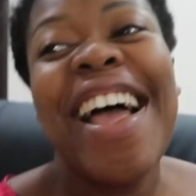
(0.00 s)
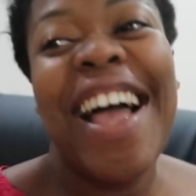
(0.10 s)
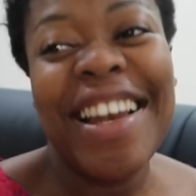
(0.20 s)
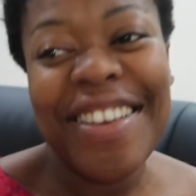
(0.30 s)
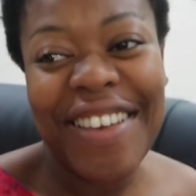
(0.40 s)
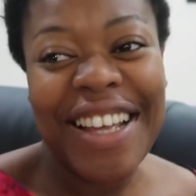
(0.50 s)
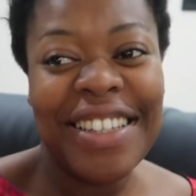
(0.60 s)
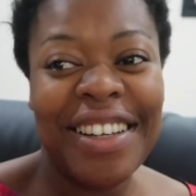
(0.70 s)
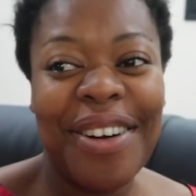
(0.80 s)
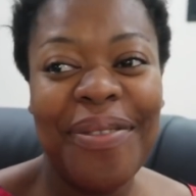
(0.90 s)

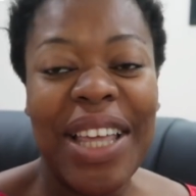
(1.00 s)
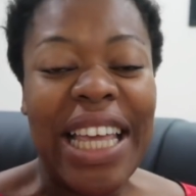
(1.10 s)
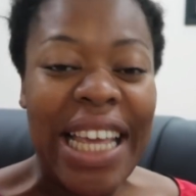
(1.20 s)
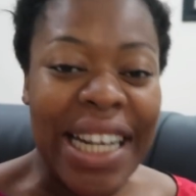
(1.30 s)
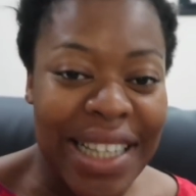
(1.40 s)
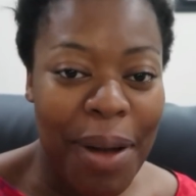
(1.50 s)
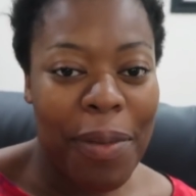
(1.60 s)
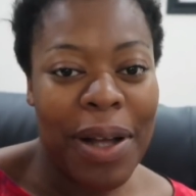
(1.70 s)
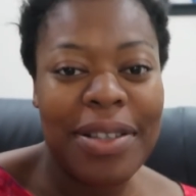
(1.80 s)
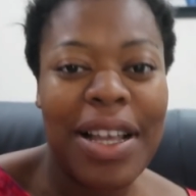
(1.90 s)
Anyways, the kids, I'm
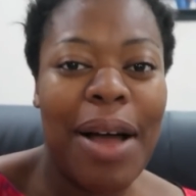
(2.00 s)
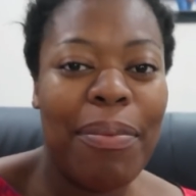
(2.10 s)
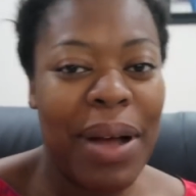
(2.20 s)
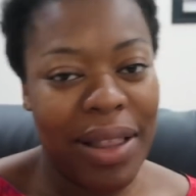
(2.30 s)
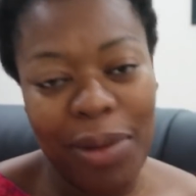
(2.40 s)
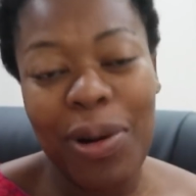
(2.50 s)
about to go and bath them.